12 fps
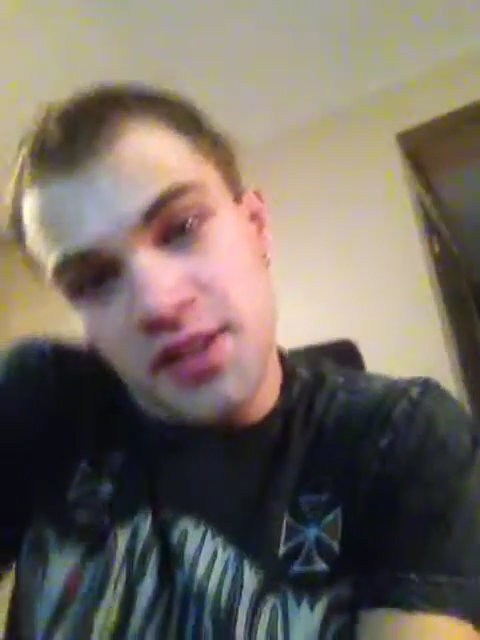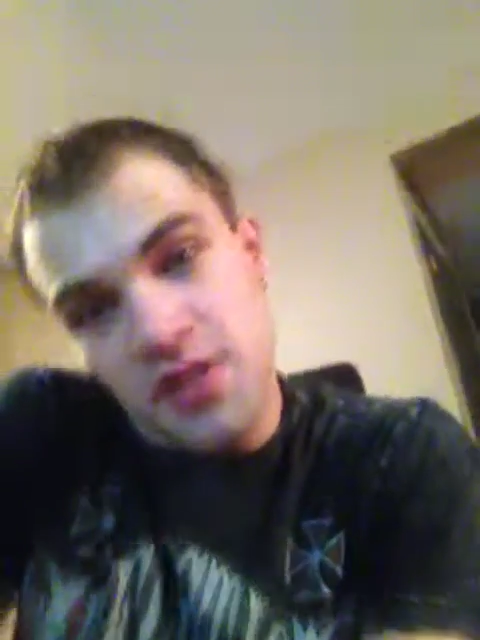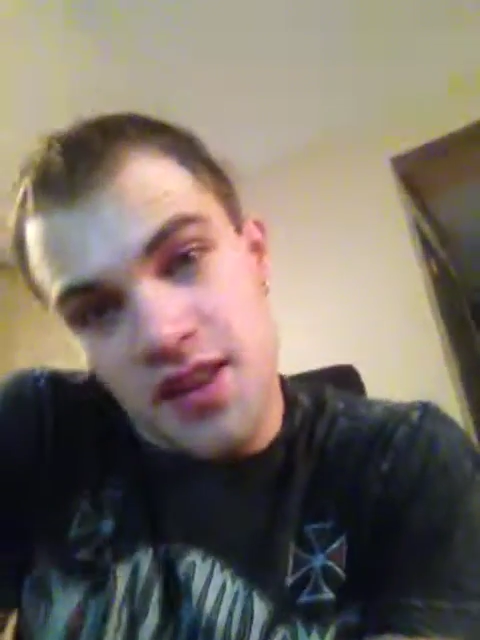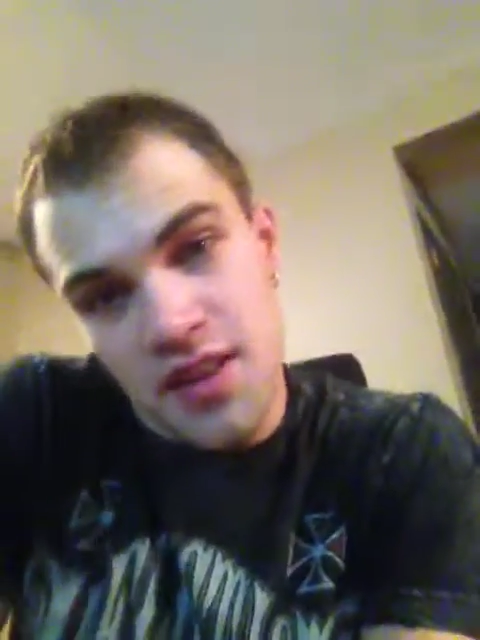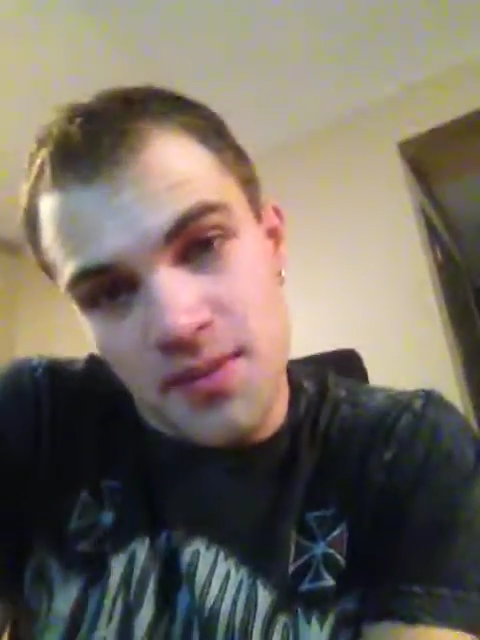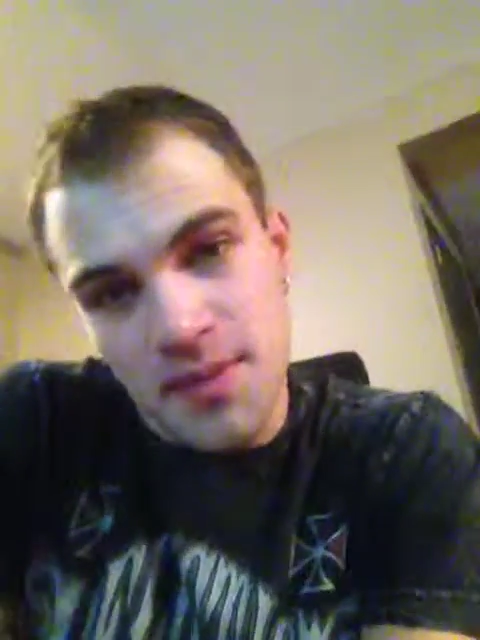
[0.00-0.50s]

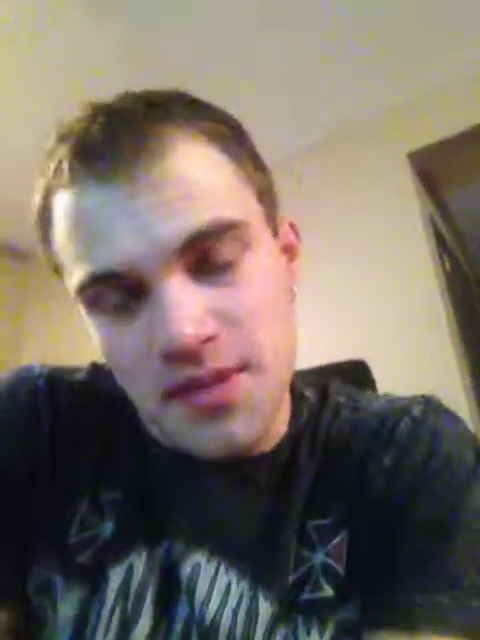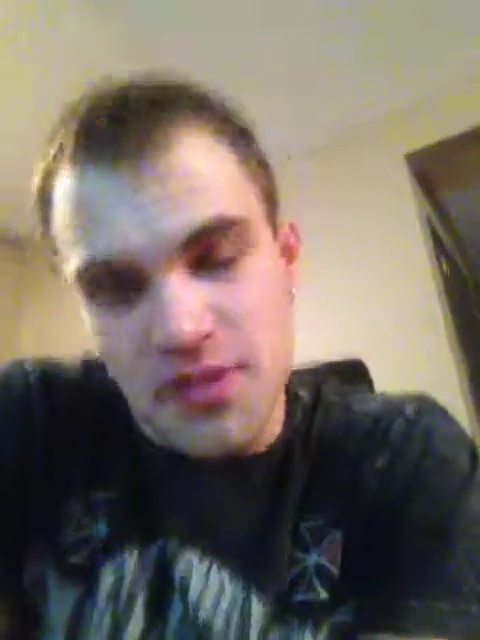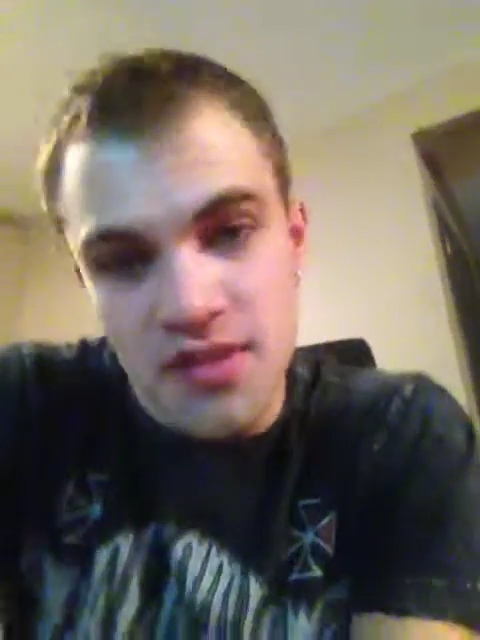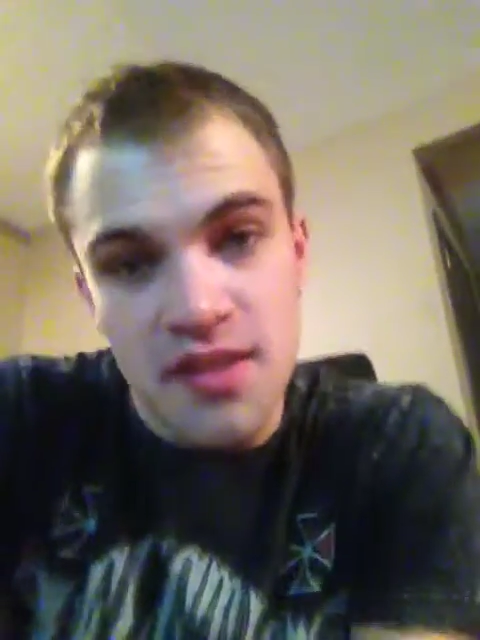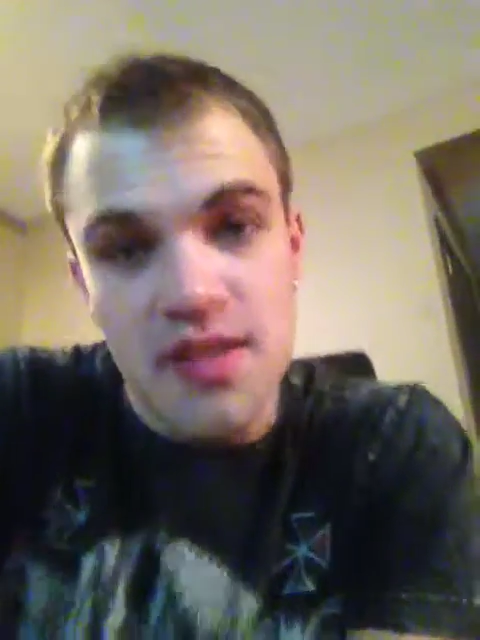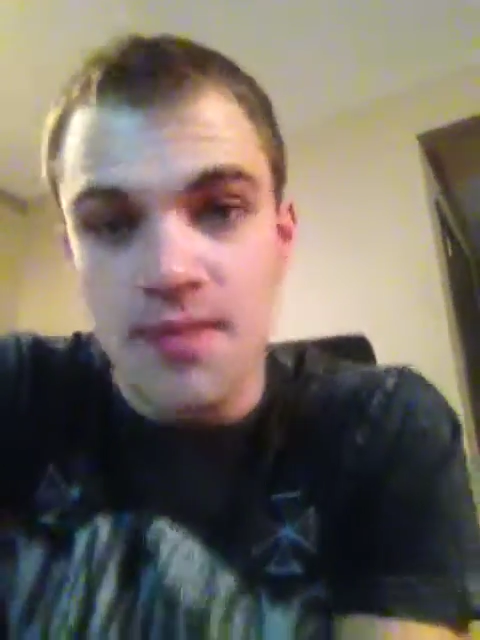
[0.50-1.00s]

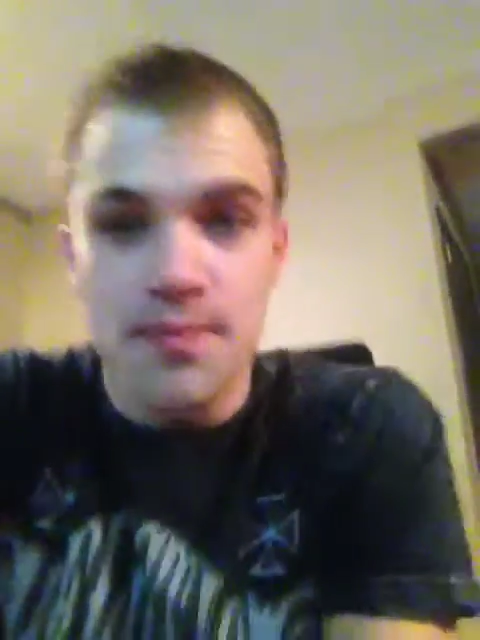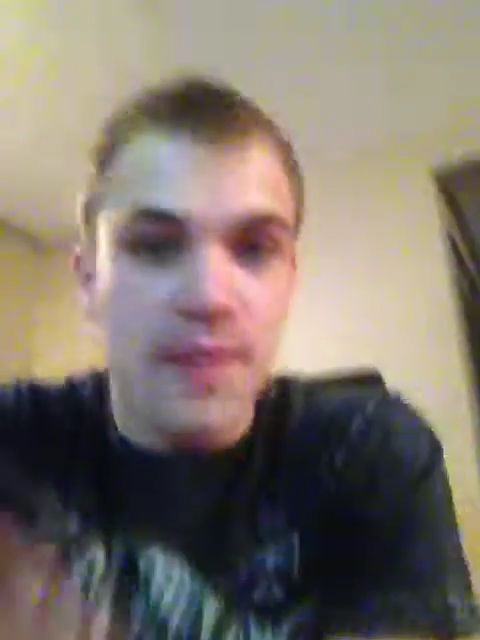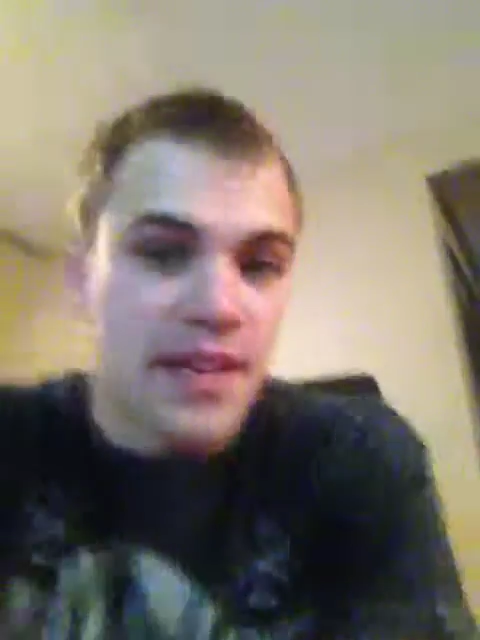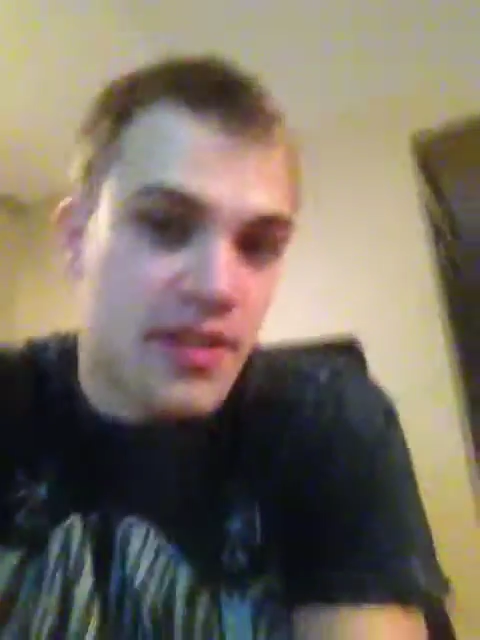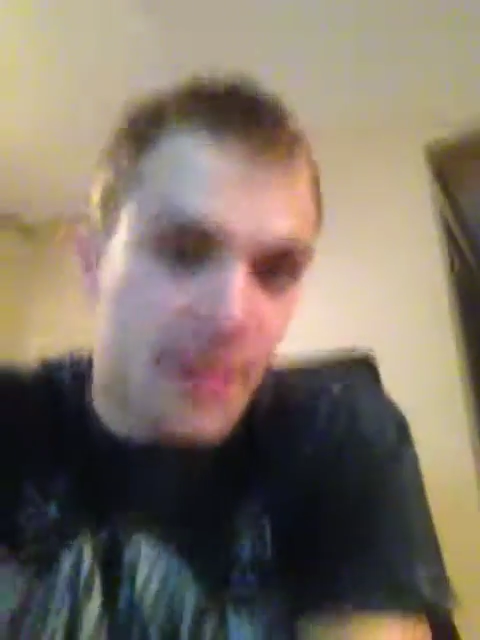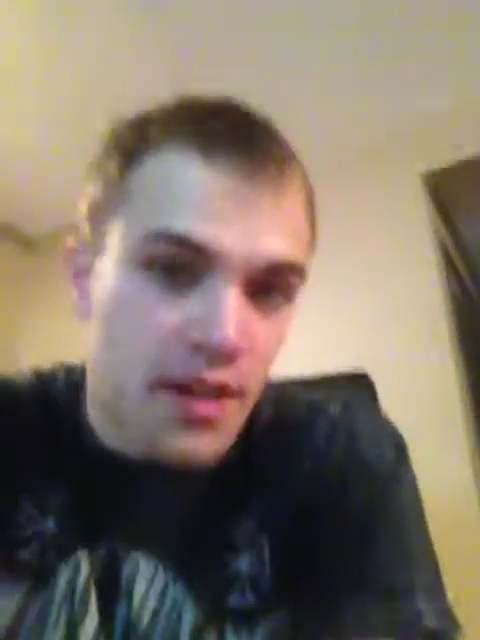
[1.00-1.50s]
documentary.
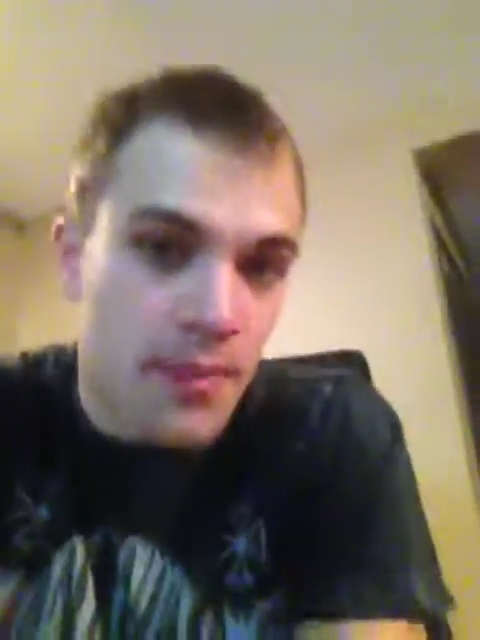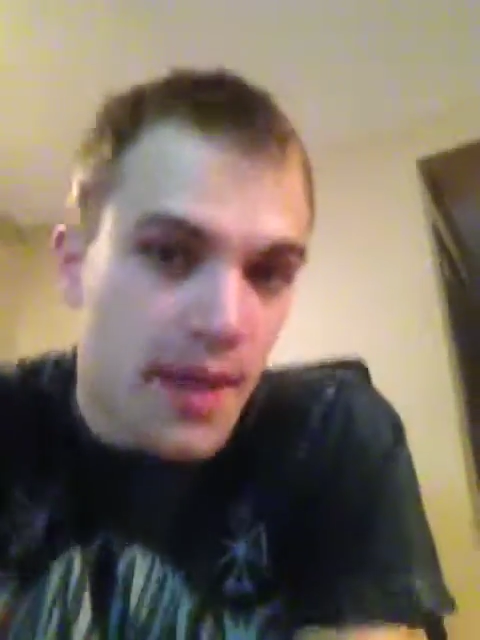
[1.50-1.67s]
That's just how